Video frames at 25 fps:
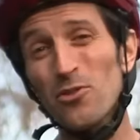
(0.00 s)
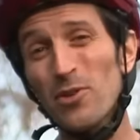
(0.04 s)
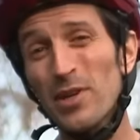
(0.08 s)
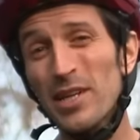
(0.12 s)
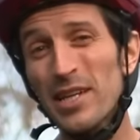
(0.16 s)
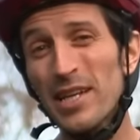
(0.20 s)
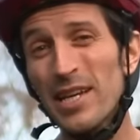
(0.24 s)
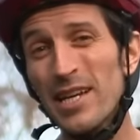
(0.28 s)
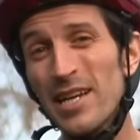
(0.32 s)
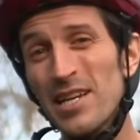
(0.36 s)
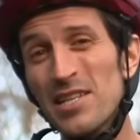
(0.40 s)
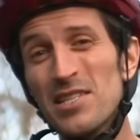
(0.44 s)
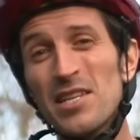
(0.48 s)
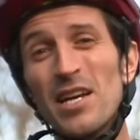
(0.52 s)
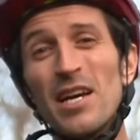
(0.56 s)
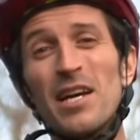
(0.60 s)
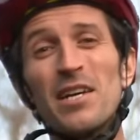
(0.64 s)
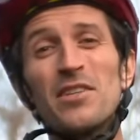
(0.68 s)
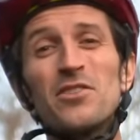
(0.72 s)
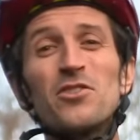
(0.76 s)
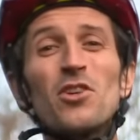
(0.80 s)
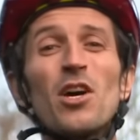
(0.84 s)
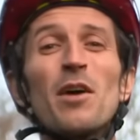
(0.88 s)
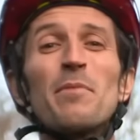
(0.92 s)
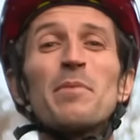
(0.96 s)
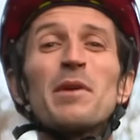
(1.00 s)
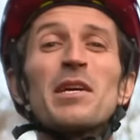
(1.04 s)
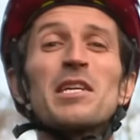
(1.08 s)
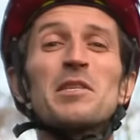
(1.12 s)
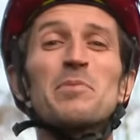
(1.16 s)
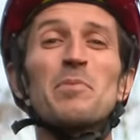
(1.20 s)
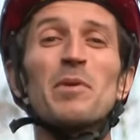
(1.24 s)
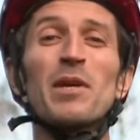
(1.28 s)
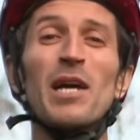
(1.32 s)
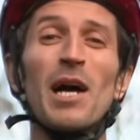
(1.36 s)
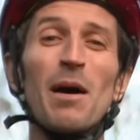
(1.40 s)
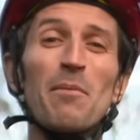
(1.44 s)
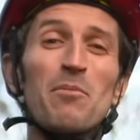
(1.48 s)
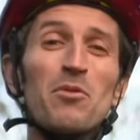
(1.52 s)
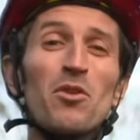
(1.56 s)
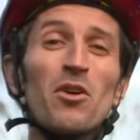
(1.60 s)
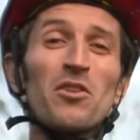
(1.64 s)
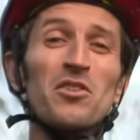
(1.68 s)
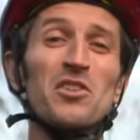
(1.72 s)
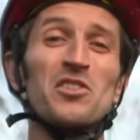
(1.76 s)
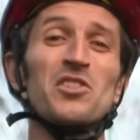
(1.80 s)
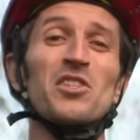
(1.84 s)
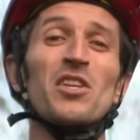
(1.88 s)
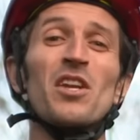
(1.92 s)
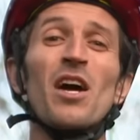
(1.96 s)
three years, Derby has become
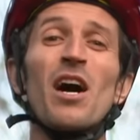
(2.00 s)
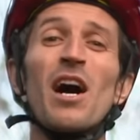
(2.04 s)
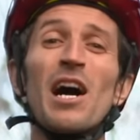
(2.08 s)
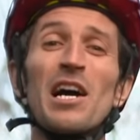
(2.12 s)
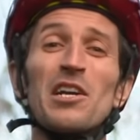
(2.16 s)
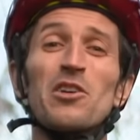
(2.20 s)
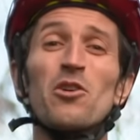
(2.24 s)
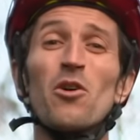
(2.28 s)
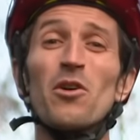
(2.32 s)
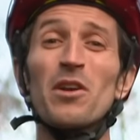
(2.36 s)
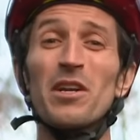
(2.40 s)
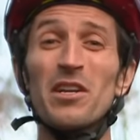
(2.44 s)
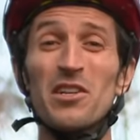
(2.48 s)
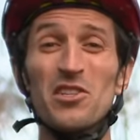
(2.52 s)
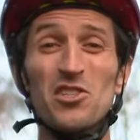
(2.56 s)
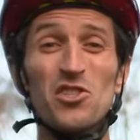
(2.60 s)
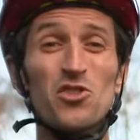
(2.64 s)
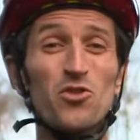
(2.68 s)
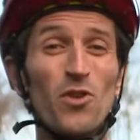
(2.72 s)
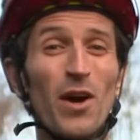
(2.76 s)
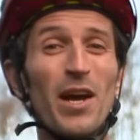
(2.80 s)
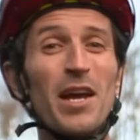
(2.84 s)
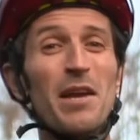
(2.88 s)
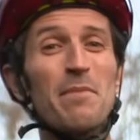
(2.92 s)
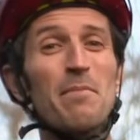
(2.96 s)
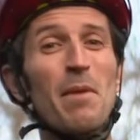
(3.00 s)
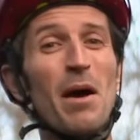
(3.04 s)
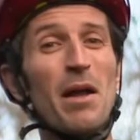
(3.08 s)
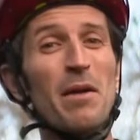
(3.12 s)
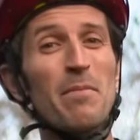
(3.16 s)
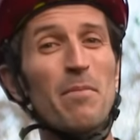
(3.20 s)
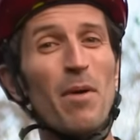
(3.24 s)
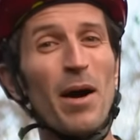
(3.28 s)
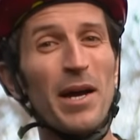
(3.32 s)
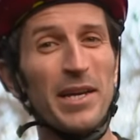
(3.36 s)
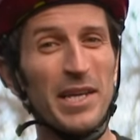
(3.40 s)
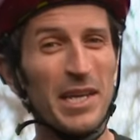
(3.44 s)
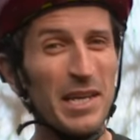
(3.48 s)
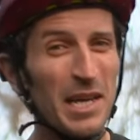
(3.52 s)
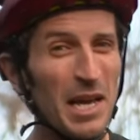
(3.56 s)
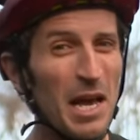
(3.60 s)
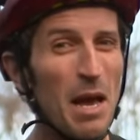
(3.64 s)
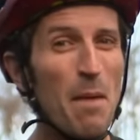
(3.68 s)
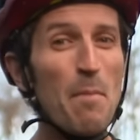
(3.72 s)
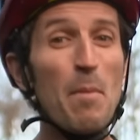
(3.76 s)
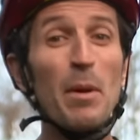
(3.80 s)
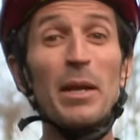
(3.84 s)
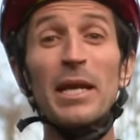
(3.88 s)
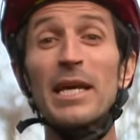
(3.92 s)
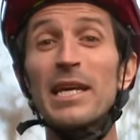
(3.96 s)
not just an icon in Australian mountain biking,
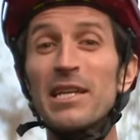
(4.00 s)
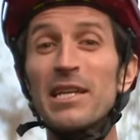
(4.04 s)
but